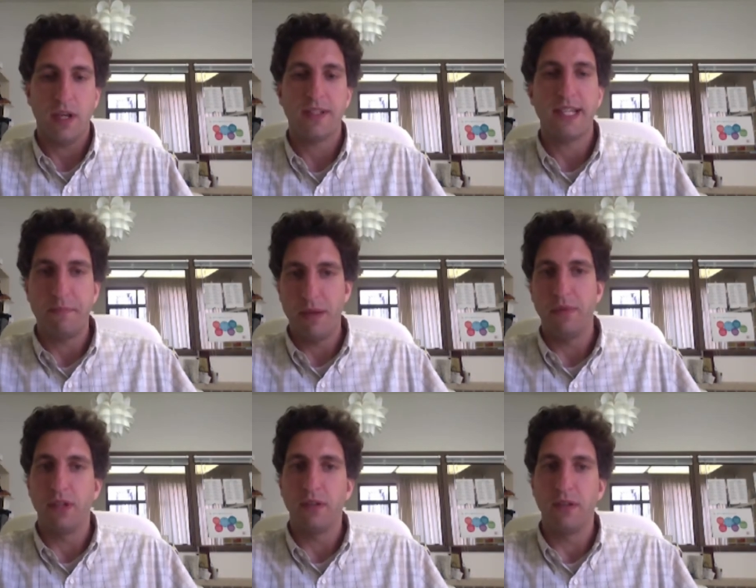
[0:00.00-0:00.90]
accept
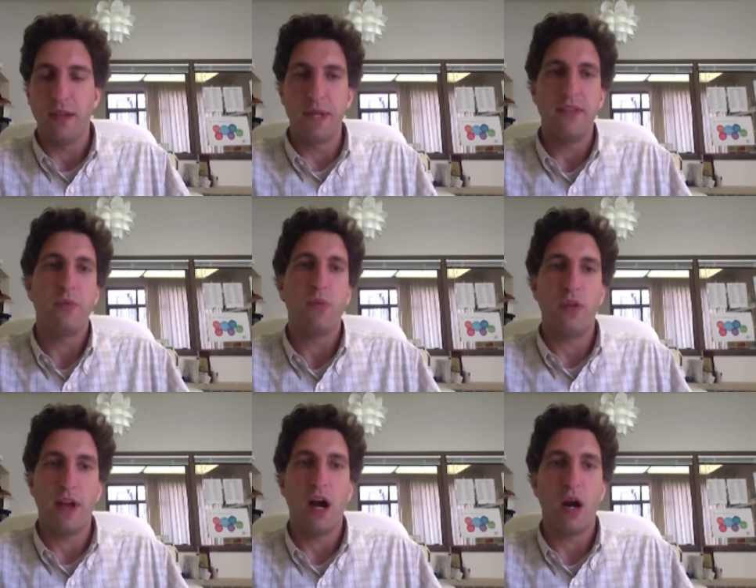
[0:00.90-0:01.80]
people and meet them where
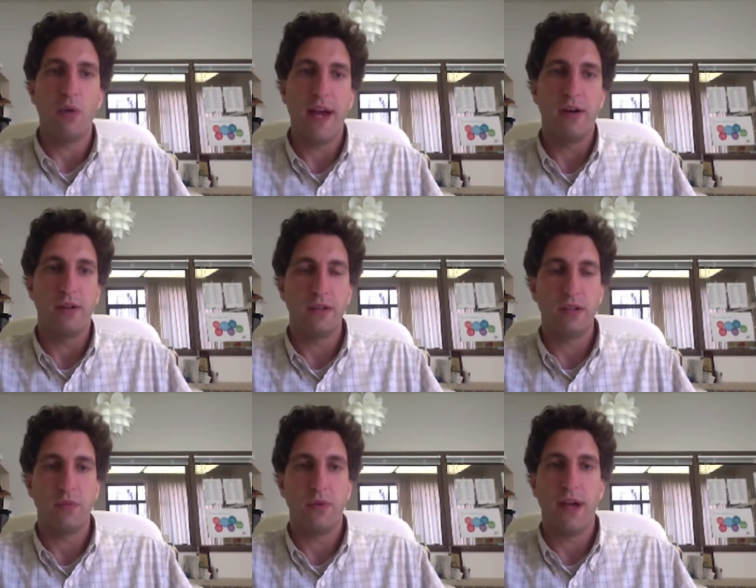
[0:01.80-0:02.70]
they are without
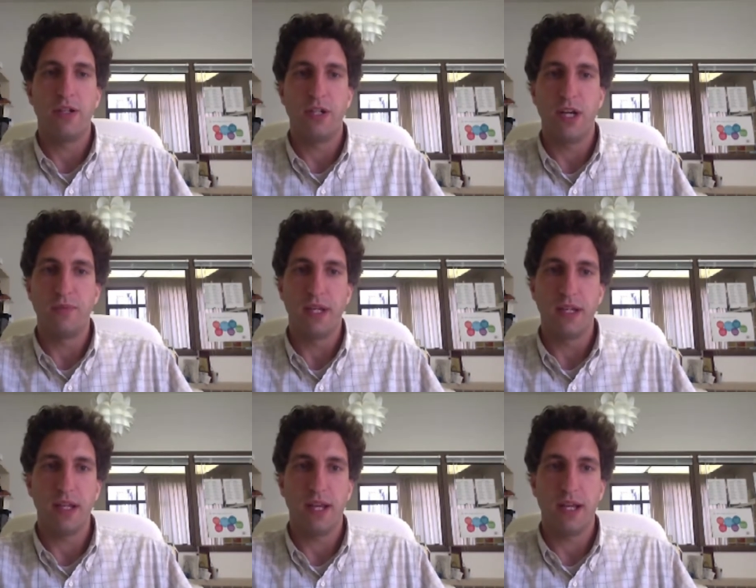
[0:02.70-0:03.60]
judgment.
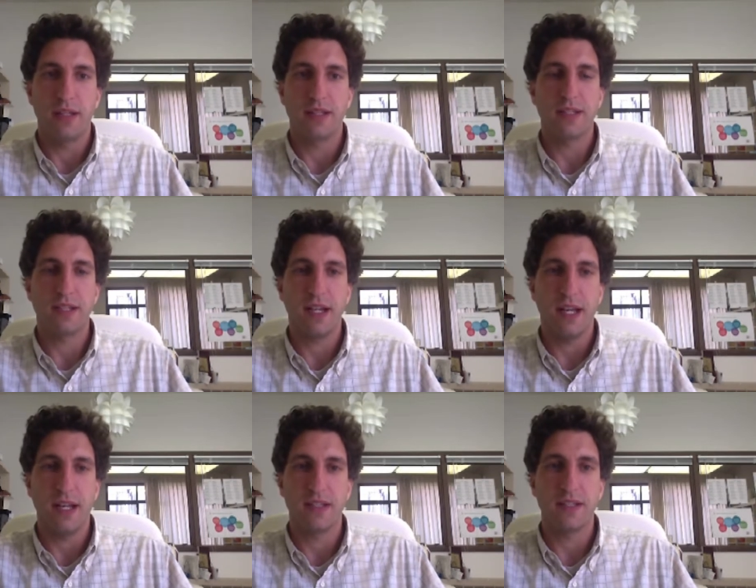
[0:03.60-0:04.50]
I think
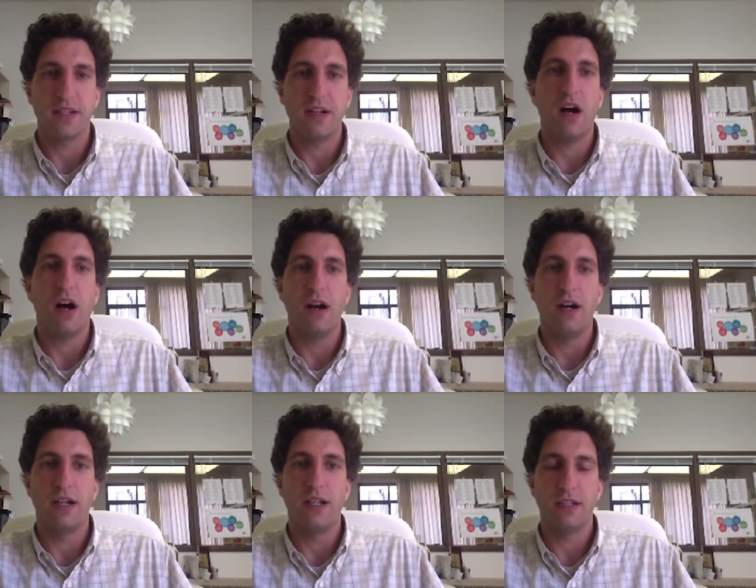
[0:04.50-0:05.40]
it's
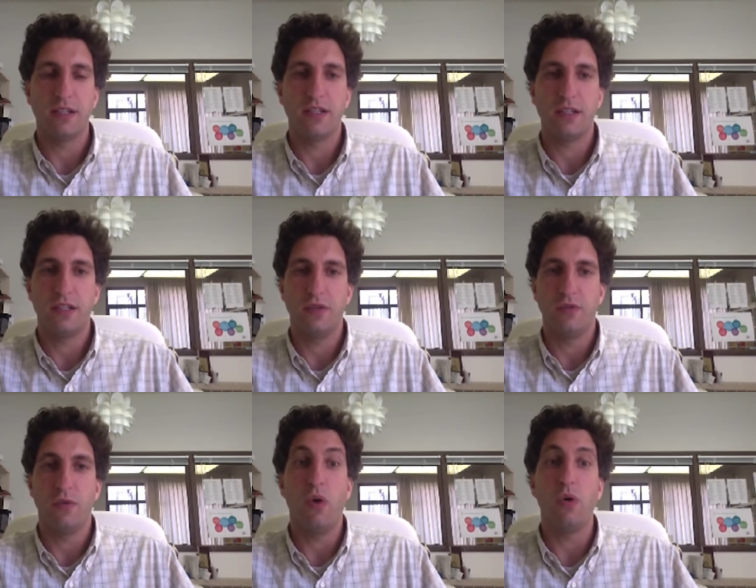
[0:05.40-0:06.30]
hard
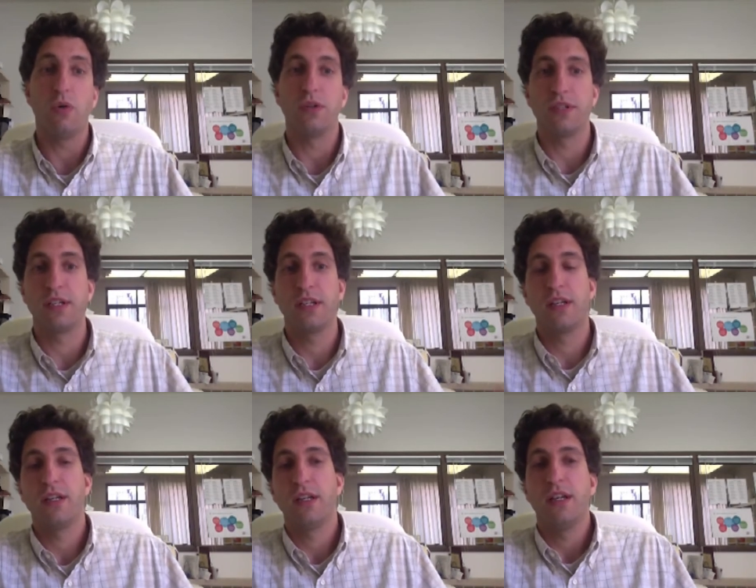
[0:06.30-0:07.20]
to hold
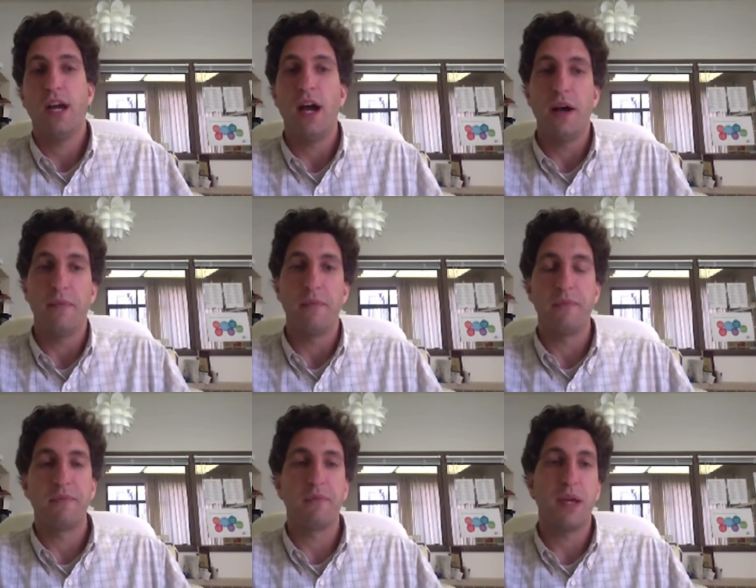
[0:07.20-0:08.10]

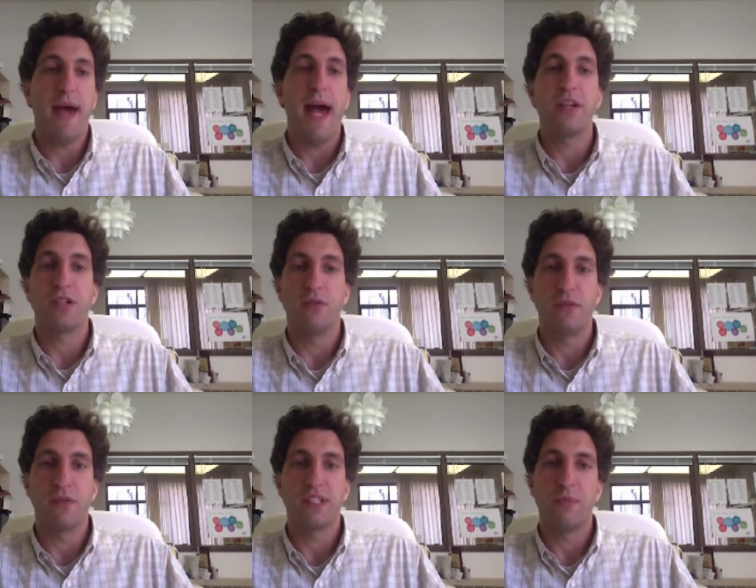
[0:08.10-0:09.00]
compassion
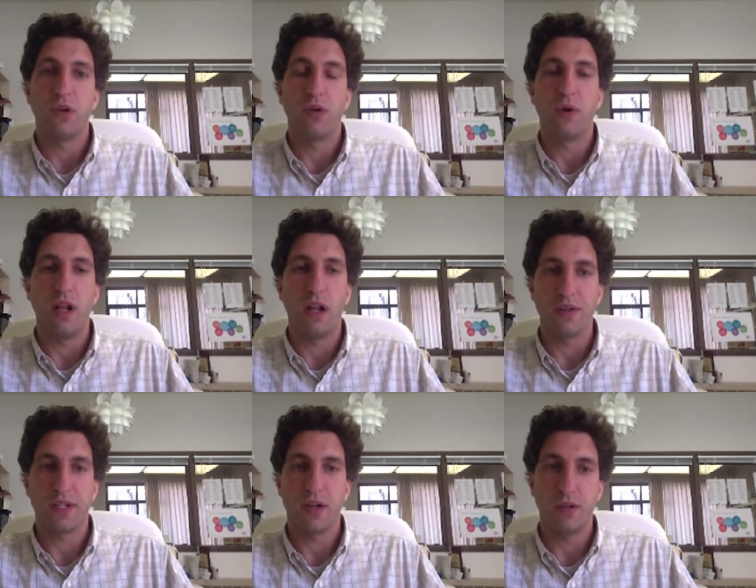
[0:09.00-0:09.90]
for someone while
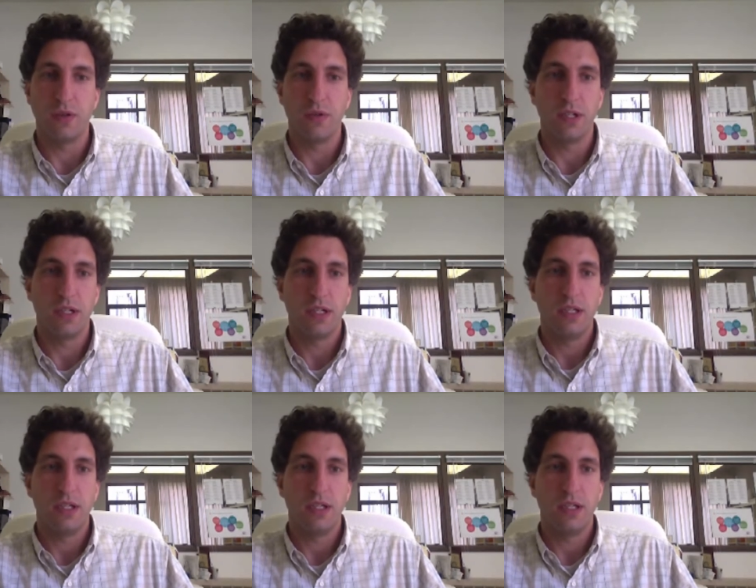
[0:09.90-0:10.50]
also